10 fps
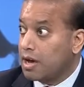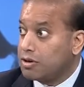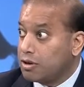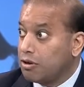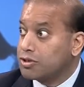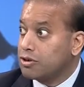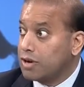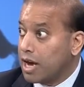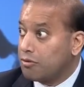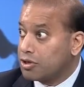Adults
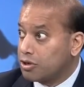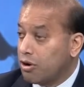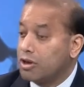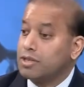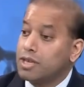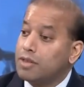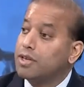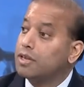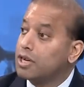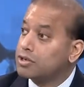are now in charge. Then
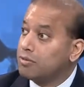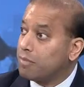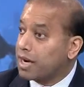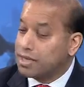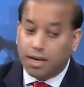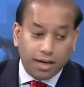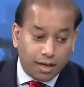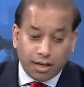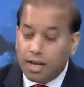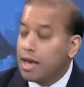the election of Mike
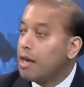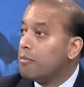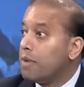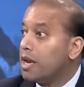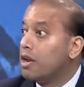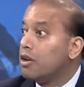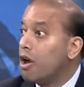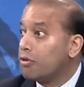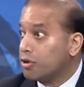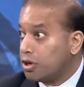Duggan made
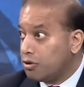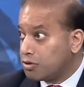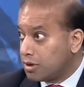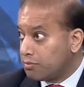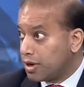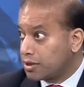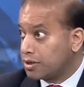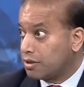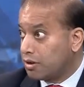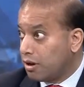another huge
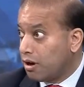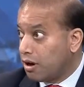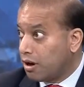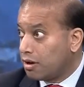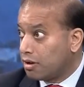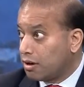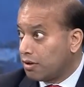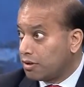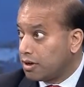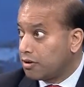impression on
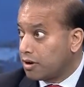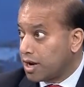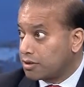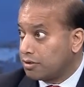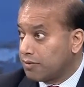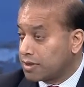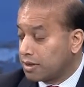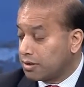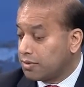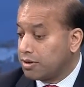the international
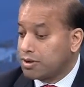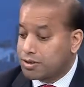investing community.